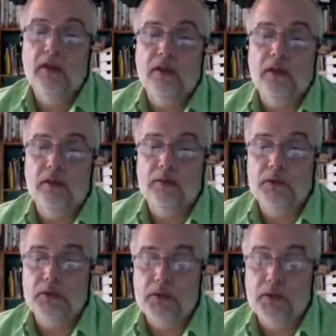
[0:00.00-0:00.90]

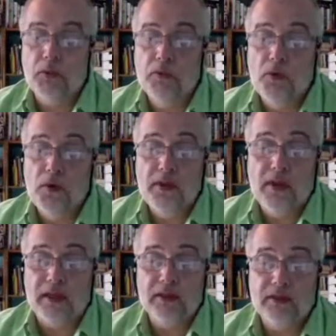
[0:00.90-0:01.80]
to avoid
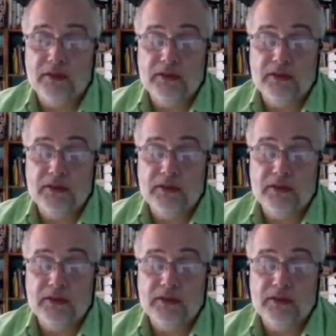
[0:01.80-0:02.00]
that